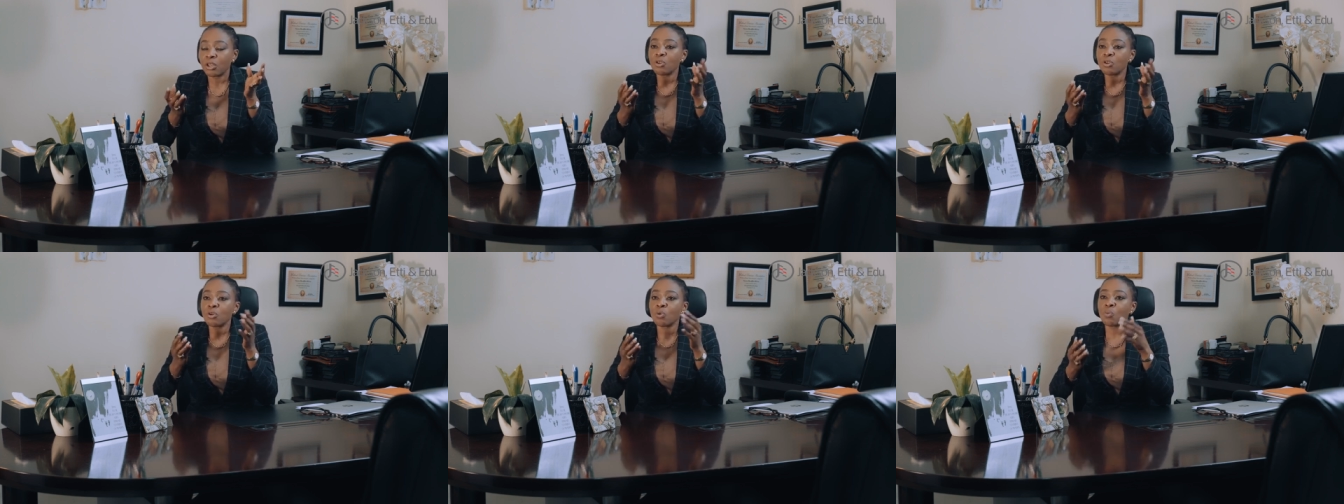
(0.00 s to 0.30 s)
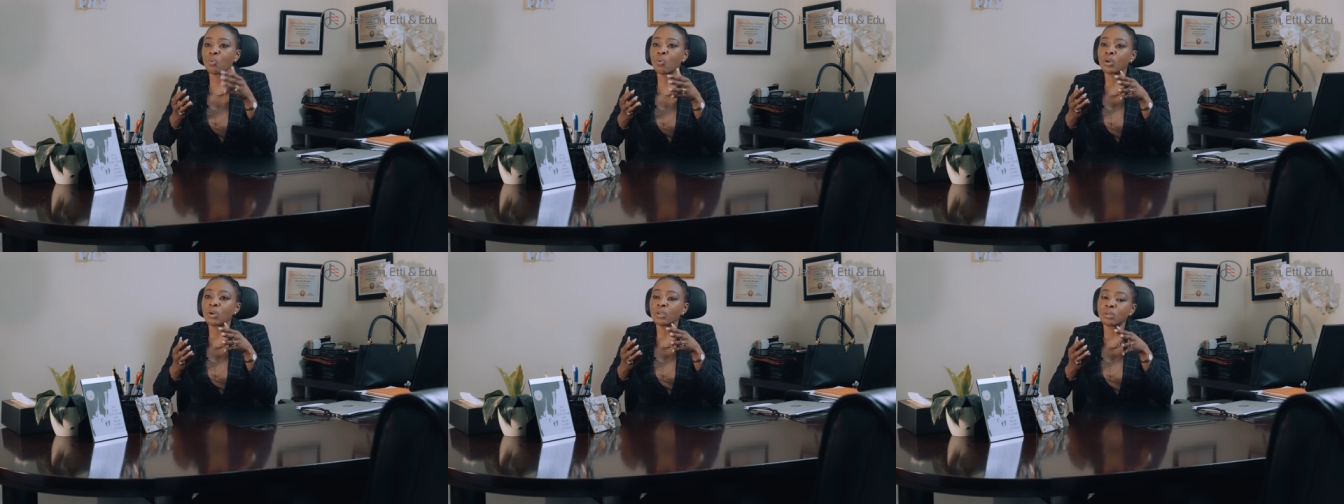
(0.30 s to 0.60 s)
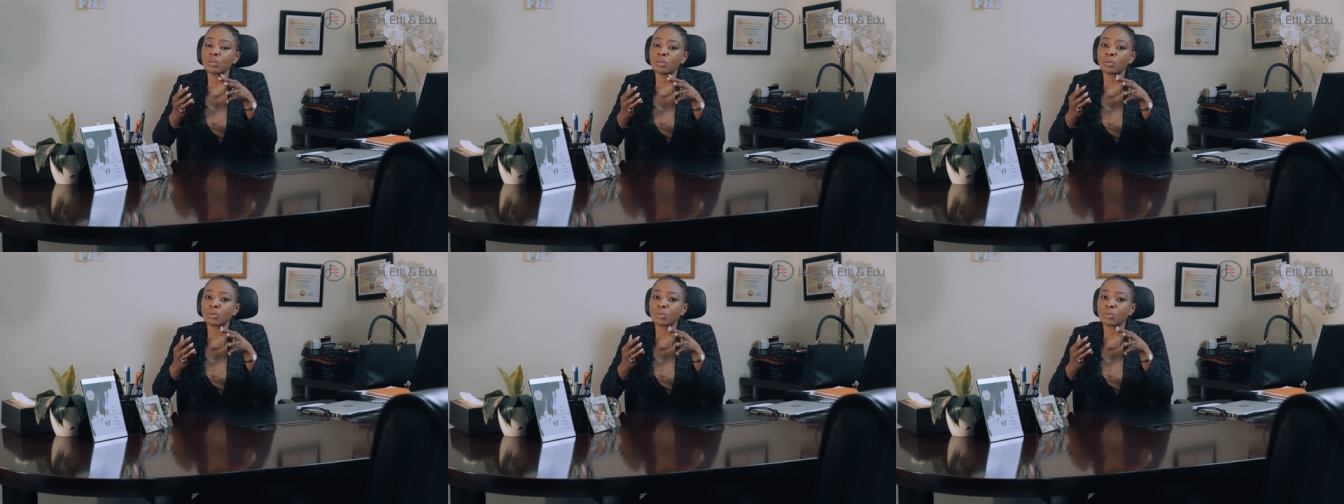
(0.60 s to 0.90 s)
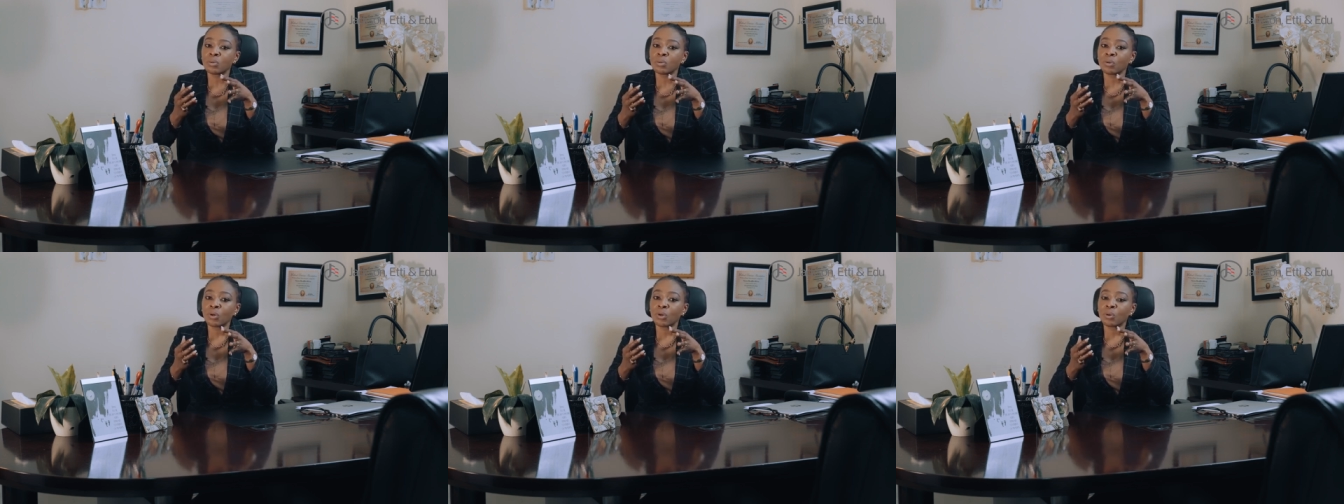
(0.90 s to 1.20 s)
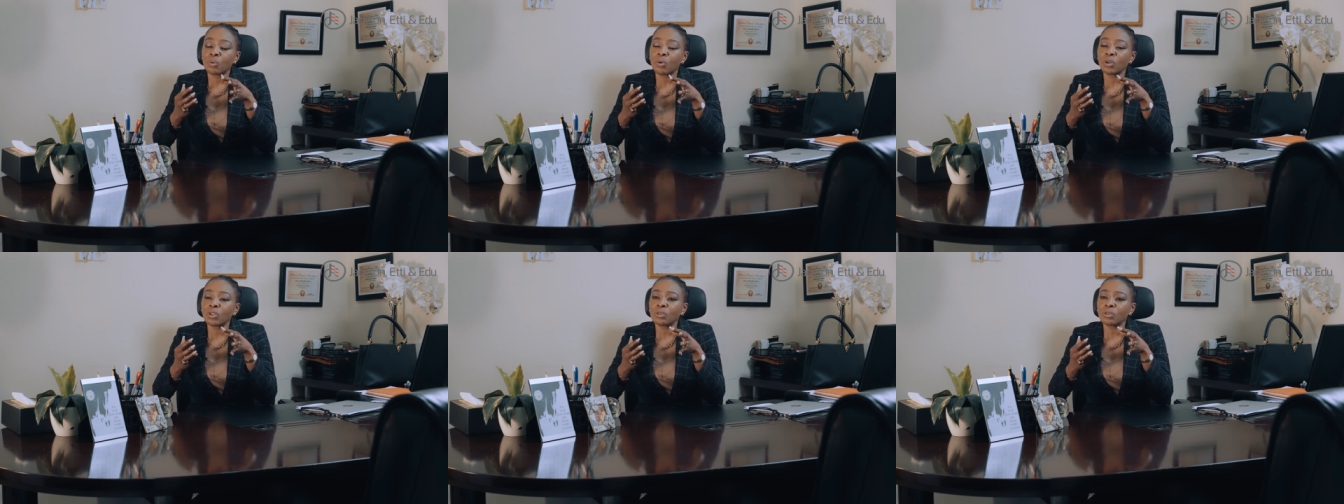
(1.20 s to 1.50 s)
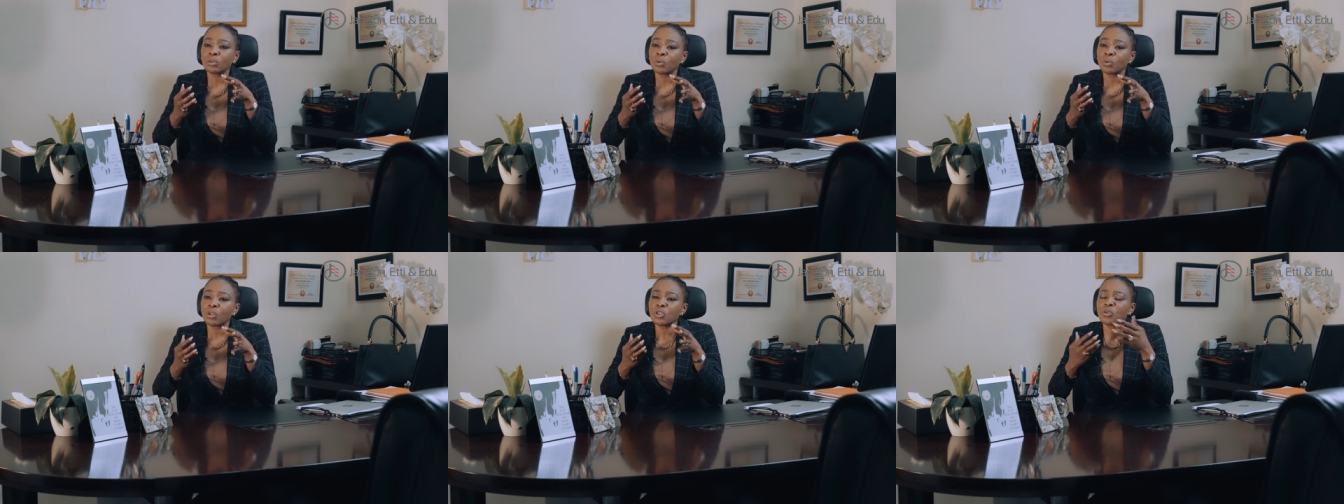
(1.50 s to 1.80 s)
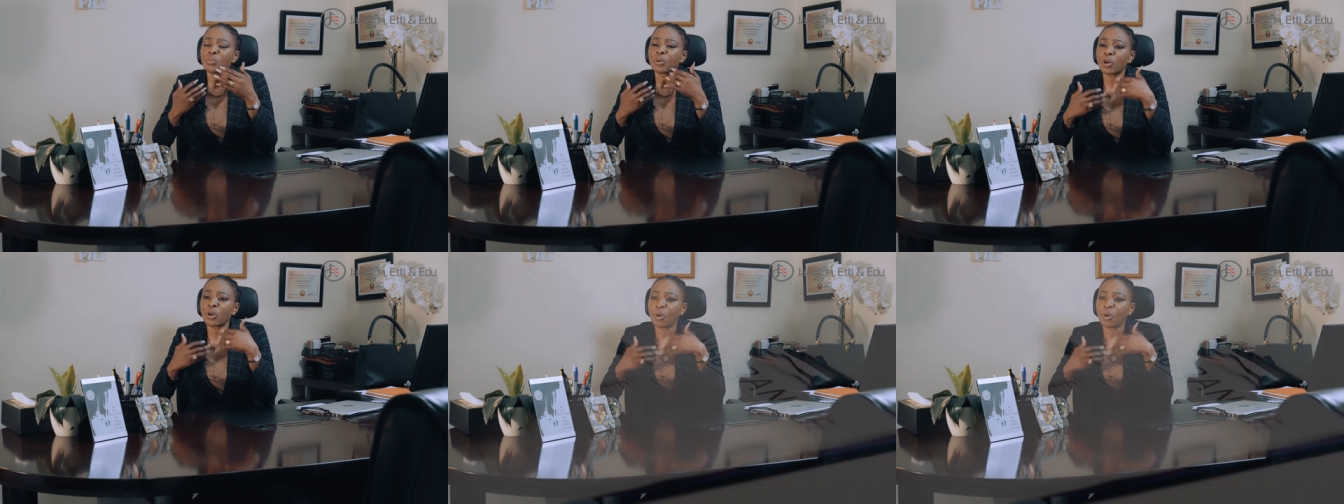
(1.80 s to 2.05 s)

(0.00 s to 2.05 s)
You want to be